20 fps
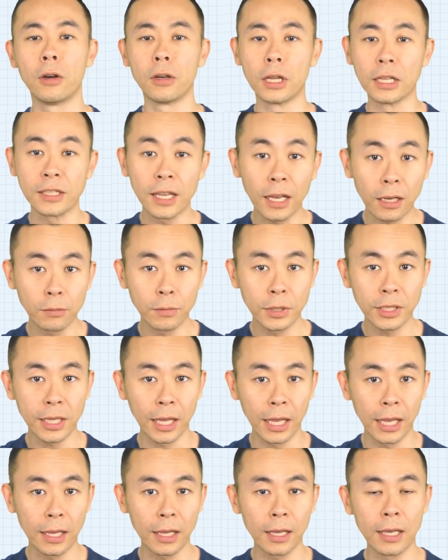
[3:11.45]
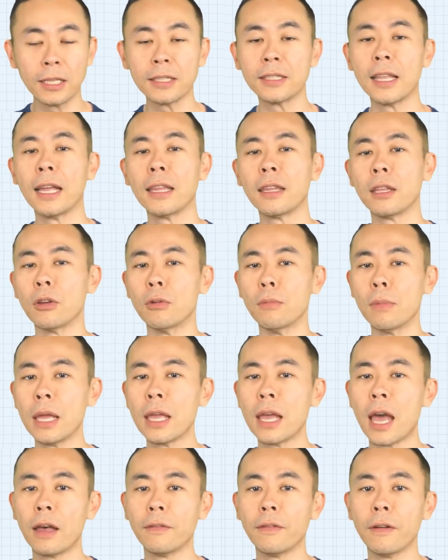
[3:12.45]
The second mistake is that you
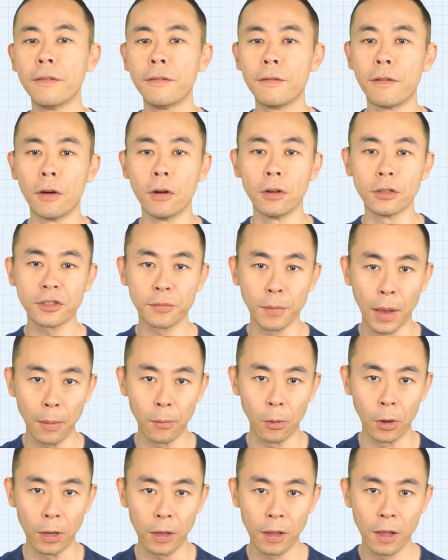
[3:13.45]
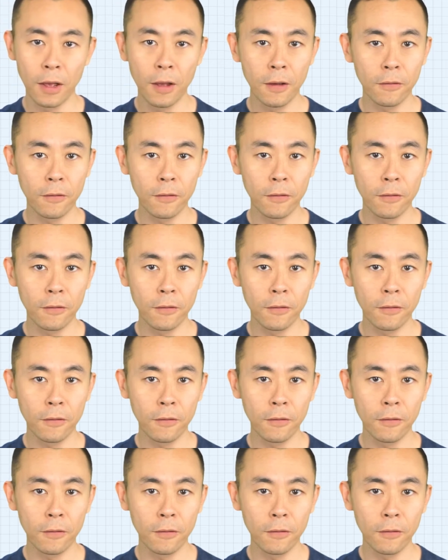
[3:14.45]
may have a false memory.